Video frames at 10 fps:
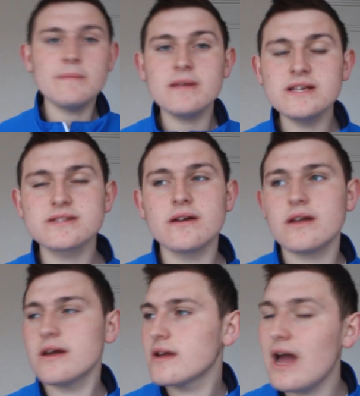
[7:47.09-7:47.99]
Please
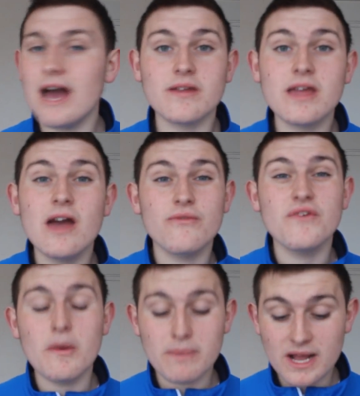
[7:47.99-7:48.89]
donate. And yeah,
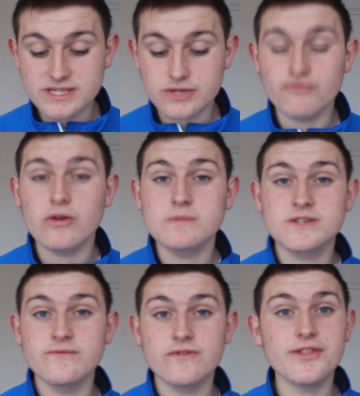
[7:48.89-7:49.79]
fair play to
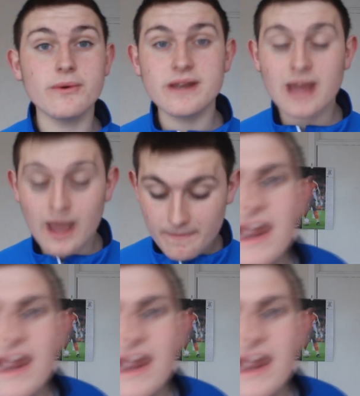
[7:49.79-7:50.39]
Robson for doing that.